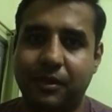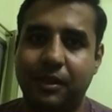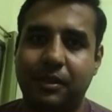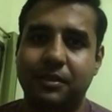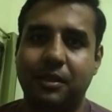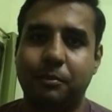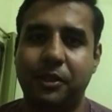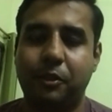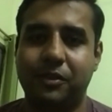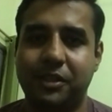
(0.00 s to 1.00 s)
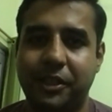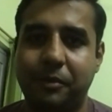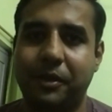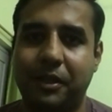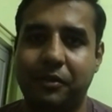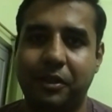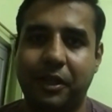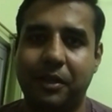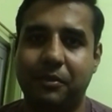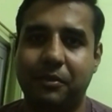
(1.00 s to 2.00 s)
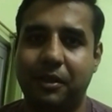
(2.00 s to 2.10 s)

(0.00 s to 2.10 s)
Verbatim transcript: it is a bit of a setback every time.